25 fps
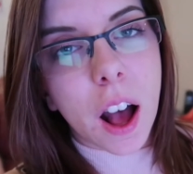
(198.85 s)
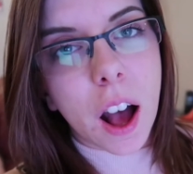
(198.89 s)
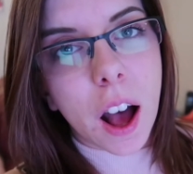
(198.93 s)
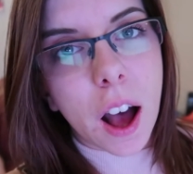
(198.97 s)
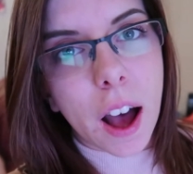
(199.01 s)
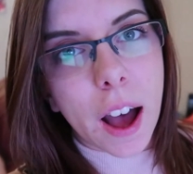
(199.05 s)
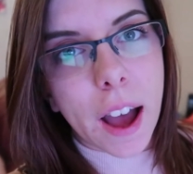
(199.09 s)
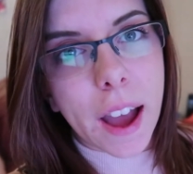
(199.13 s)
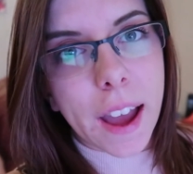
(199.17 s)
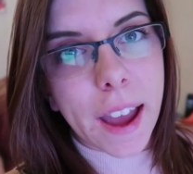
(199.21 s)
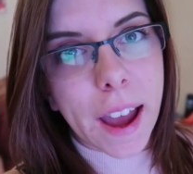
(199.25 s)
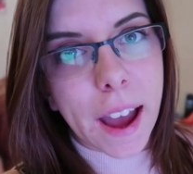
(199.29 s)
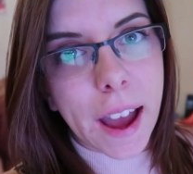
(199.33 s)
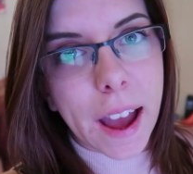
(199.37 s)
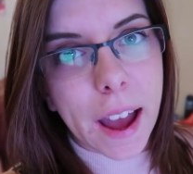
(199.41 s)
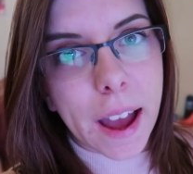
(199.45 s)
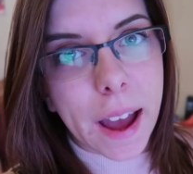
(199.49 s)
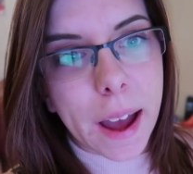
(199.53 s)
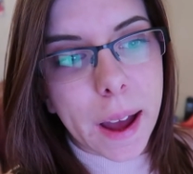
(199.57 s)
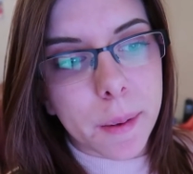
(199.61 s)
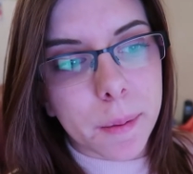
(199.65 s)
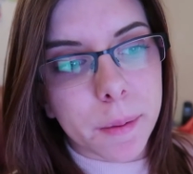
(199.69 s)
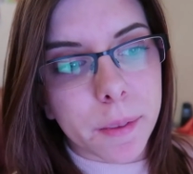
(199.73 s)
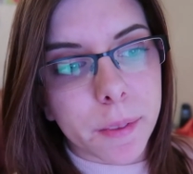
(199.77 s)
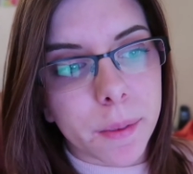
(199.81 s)
I
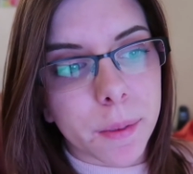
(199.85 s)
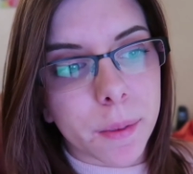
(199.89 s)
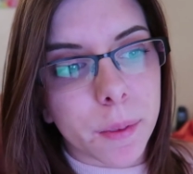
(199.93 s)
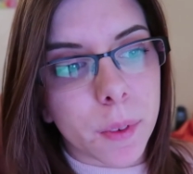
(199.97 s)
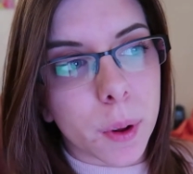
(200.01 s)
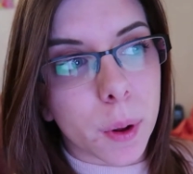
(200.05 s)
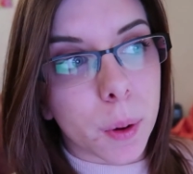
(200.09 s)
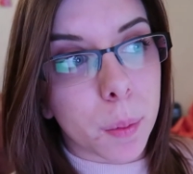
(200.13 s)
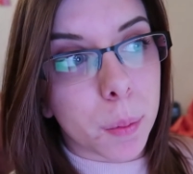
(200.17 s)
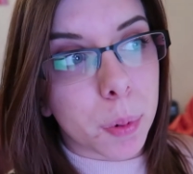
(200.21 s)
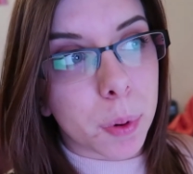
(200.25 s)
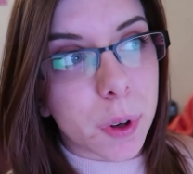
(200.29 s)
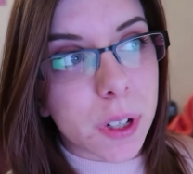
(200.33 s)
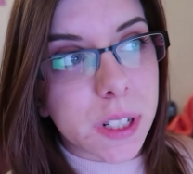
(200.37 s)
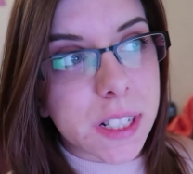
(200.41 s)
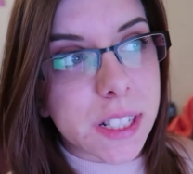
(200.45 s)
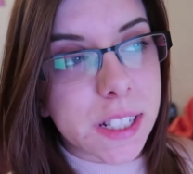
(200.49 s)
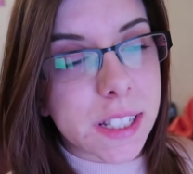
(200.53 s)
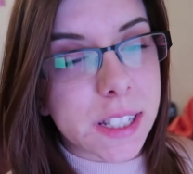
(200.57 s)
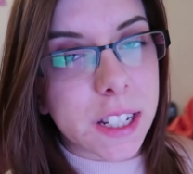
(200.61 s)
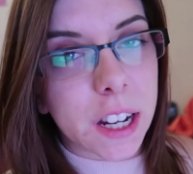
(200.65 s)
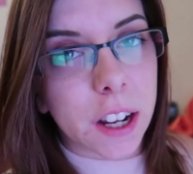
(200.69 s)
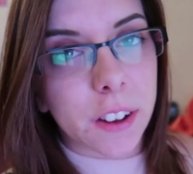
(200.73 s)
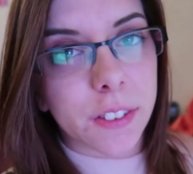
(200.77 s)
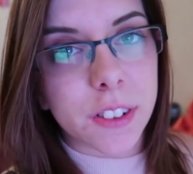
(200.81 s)
am pretty
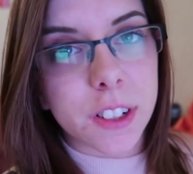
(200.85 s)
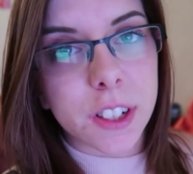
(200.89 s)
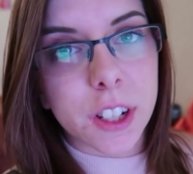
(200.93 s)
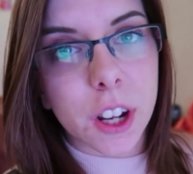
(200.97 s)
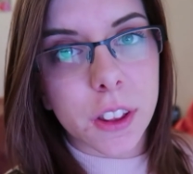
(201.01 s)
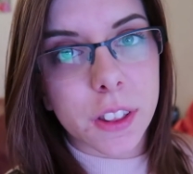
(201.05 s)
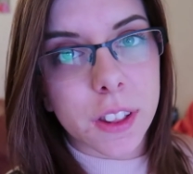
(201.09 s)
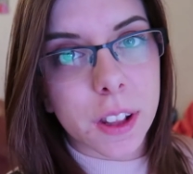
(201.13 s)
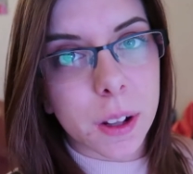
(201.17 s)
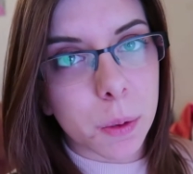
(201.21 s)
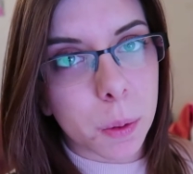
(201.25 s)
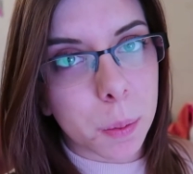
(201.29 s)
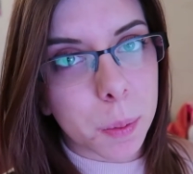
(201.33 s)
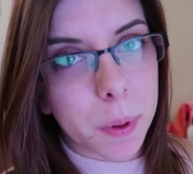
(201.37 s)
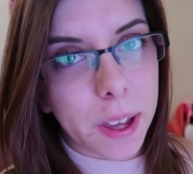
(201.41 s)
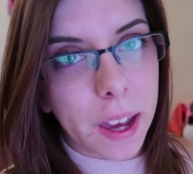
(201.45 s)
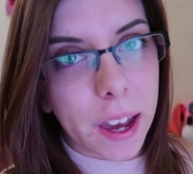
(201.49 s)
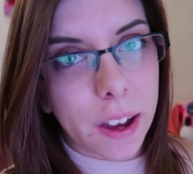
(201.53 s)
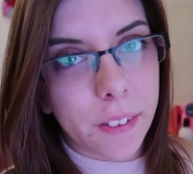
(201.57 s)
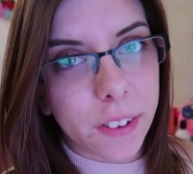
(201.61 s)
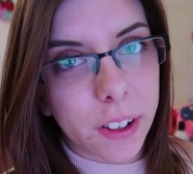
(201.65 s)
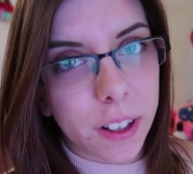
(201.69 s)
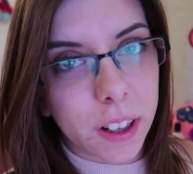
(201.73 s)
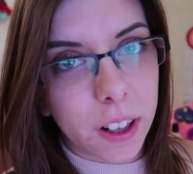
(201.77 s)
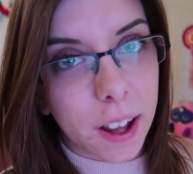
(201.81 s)
stuffed. I don't think we'll be
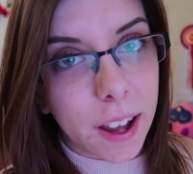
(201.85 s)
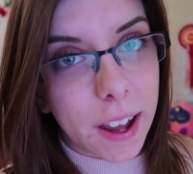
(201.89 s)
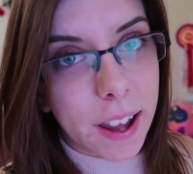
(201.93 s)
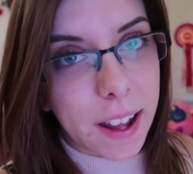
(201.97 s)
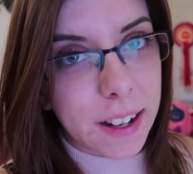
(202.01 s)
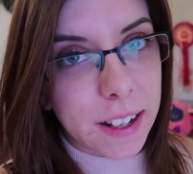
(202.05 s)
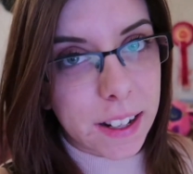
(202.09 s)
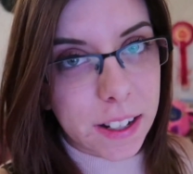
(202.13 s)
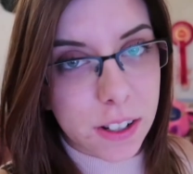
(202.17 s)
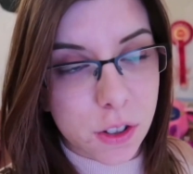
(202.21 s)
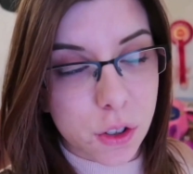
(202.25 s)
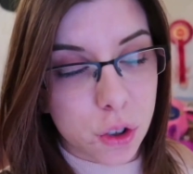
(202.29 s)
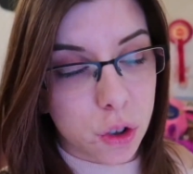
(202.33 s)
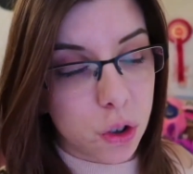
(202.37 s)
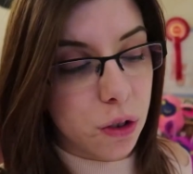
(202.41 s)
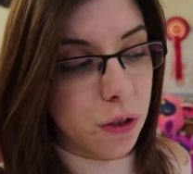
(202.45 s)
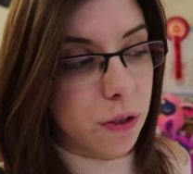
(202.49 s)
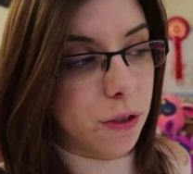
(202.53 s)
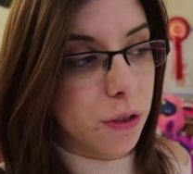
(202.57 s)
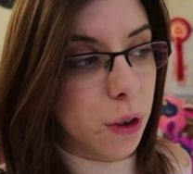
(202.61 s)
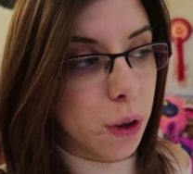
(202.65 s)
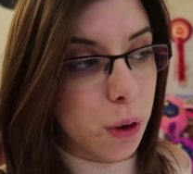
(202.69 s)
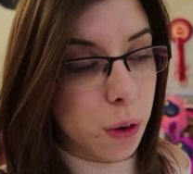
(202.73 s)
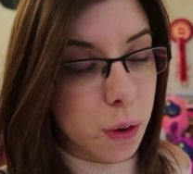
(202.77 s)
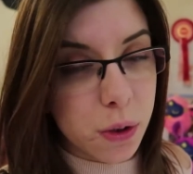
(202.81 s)
having like any sort of
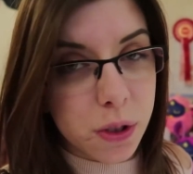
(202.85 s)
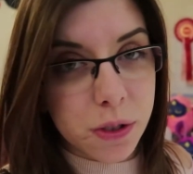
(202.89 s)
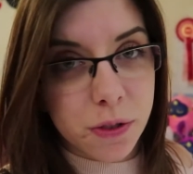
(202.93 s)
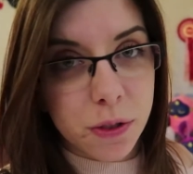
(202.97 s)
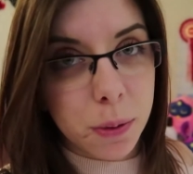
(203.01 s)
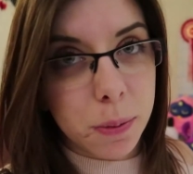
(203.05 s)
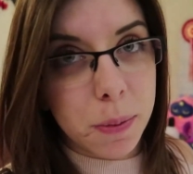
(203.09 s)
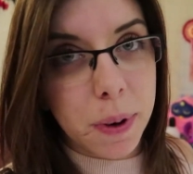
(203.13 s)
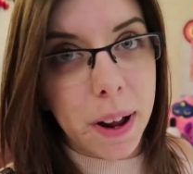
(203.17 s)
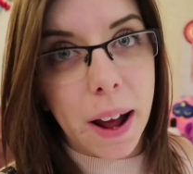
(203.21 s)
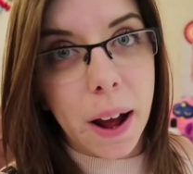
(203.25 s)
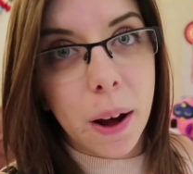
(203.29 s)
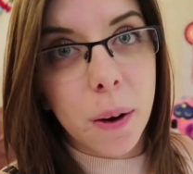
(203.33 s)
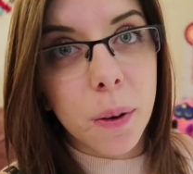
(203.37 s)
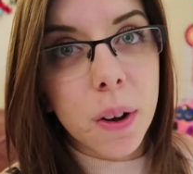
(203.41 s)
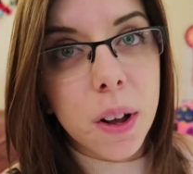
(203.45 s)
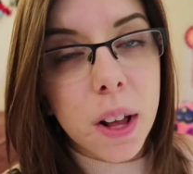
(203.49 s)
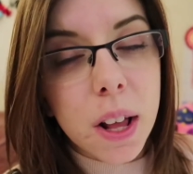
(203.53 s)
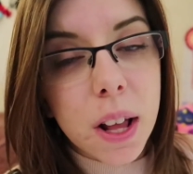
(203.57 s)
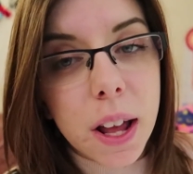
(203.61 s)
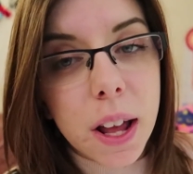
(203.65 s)
food from now.